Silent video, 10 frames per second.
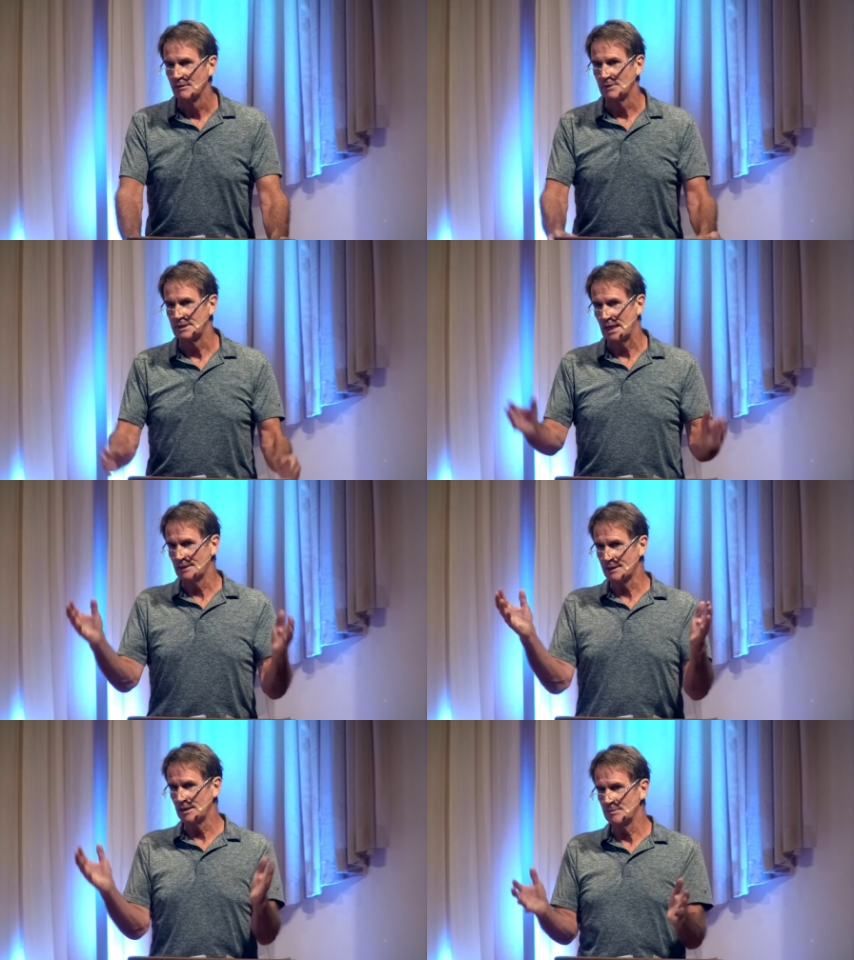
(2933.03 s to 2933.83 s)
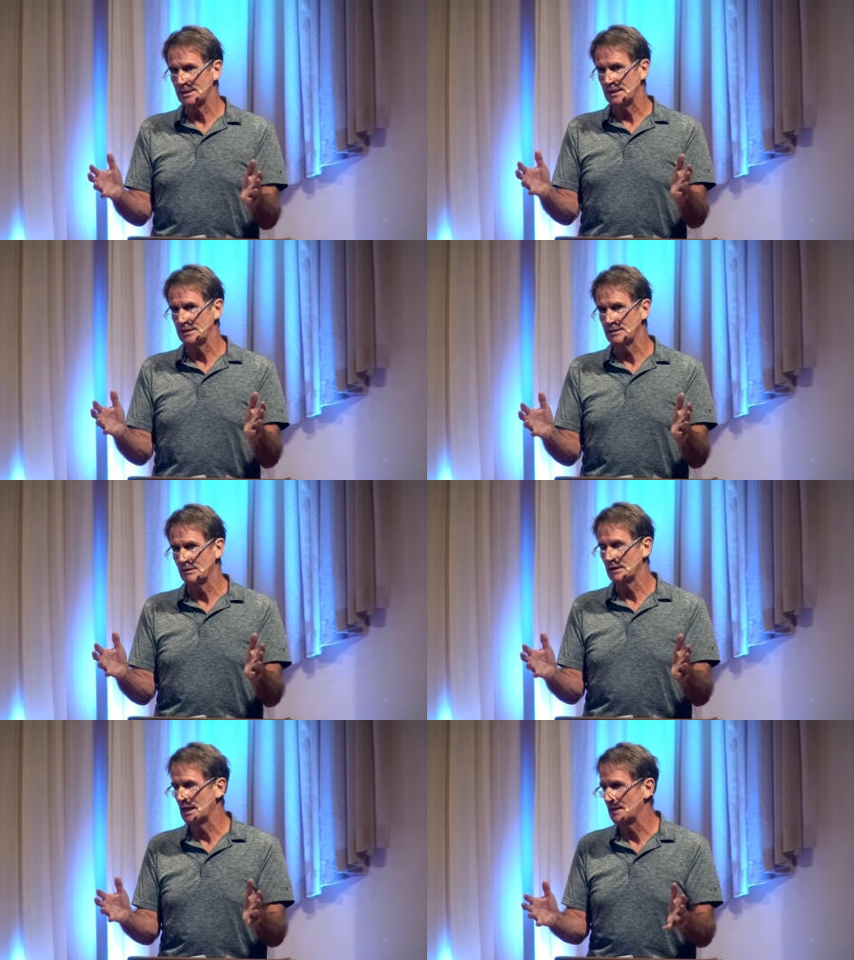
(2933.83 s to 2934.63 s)
When death comes
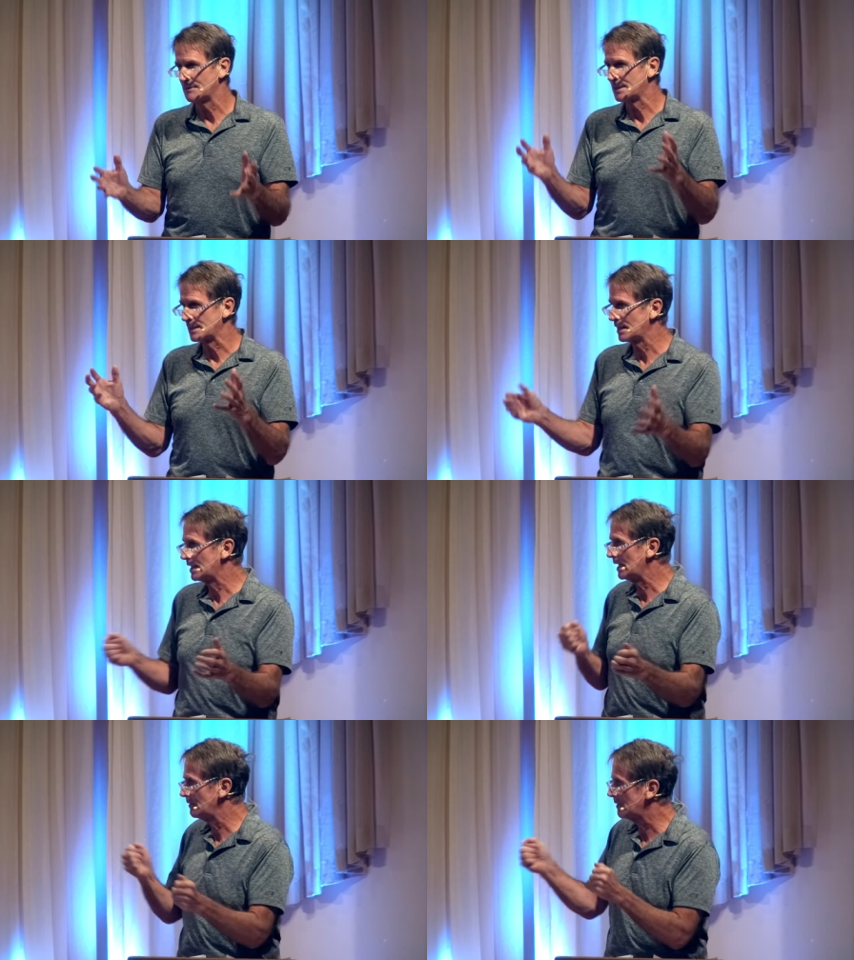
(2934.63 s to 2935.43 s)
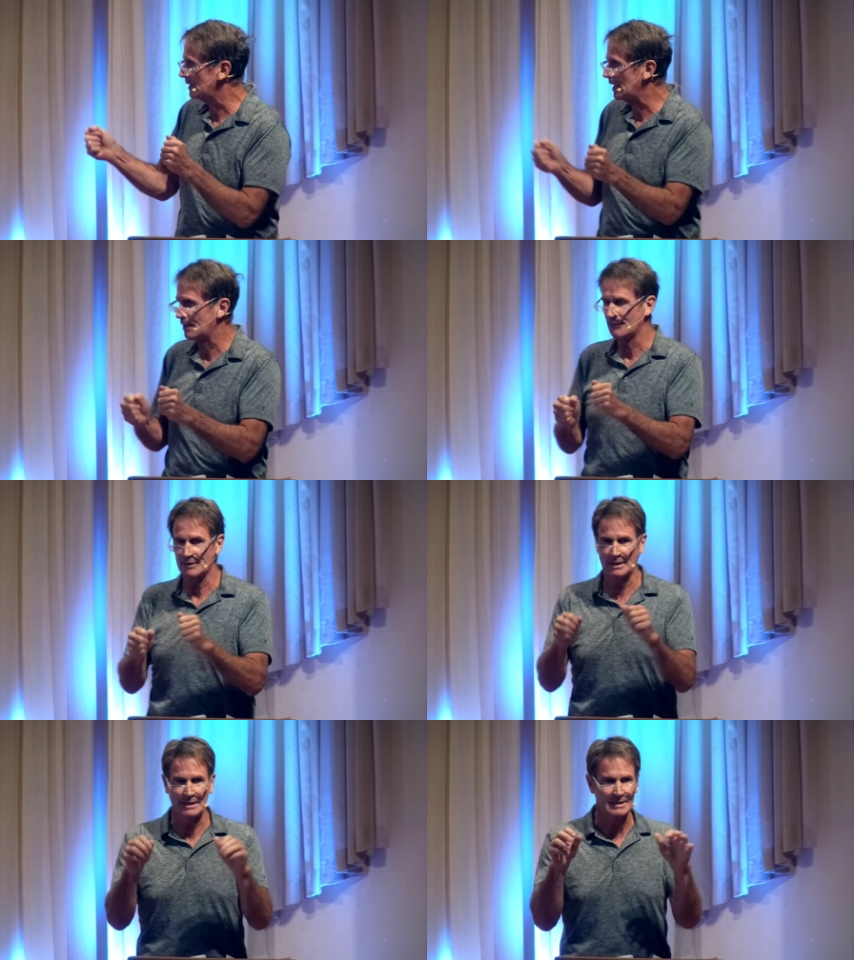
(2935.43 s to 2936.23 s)
into our lives, suddenly we are
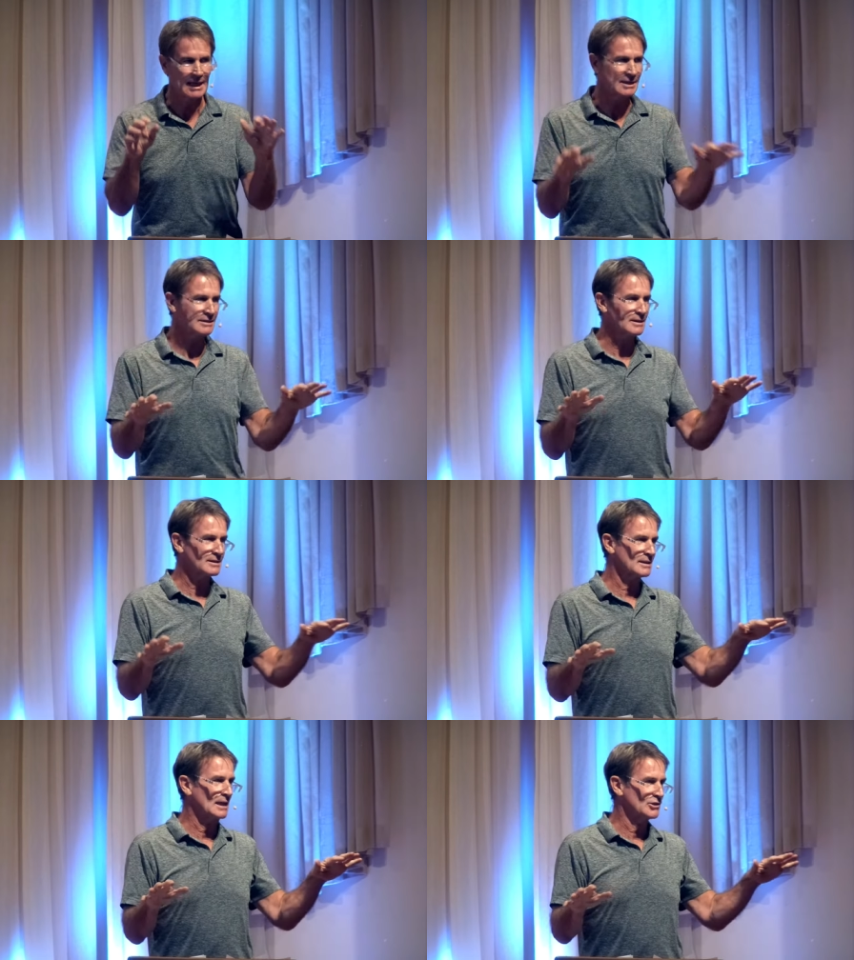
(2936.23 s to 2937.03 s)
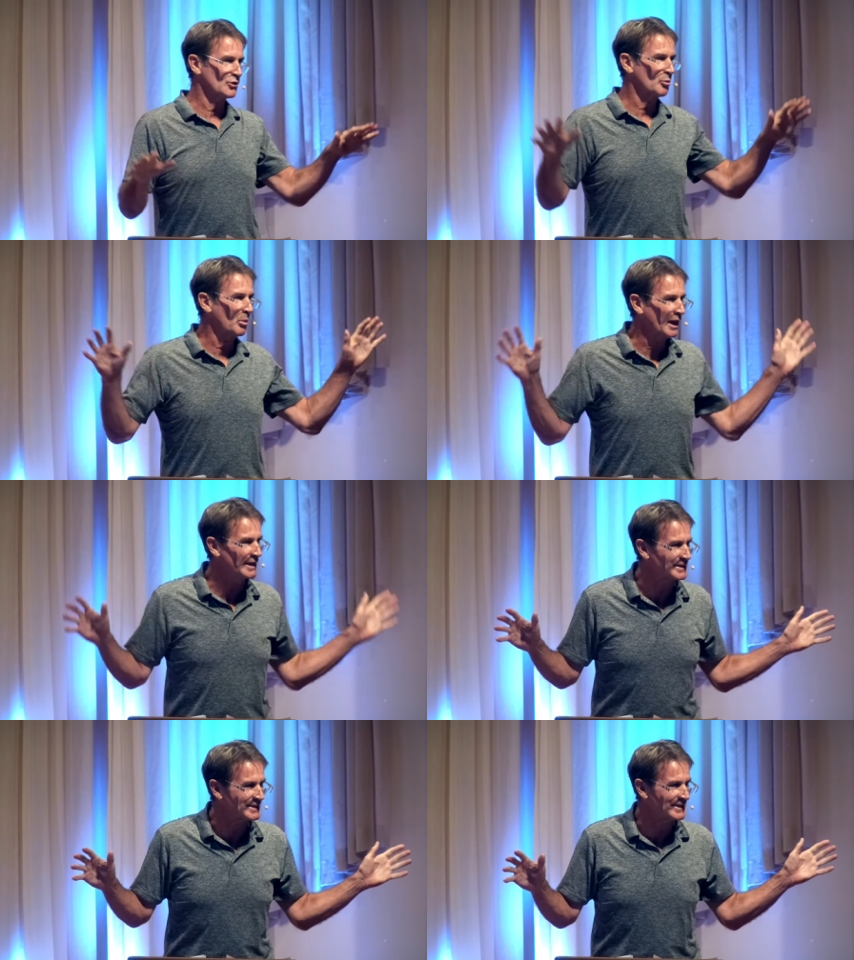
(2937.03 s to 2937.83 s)
left in this existential
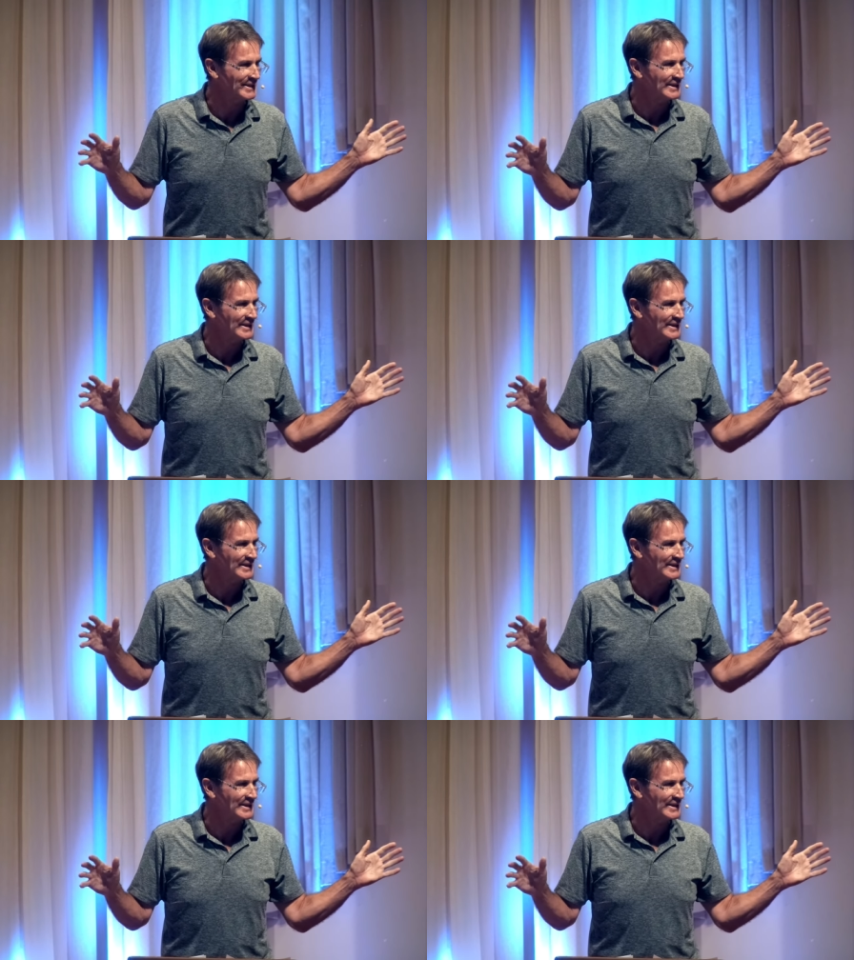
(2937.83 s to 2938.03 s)
place